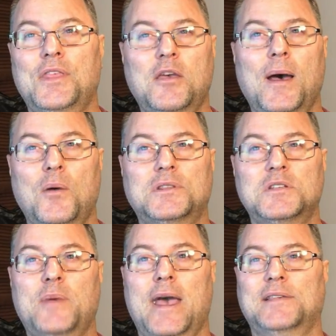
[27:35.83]
Here we
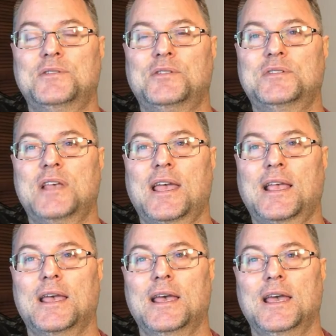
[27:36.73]
have palace
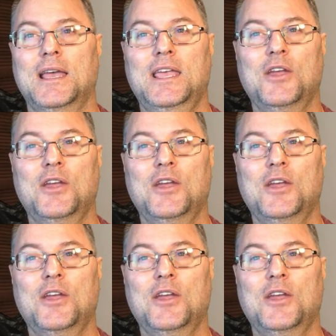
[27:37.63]
guards.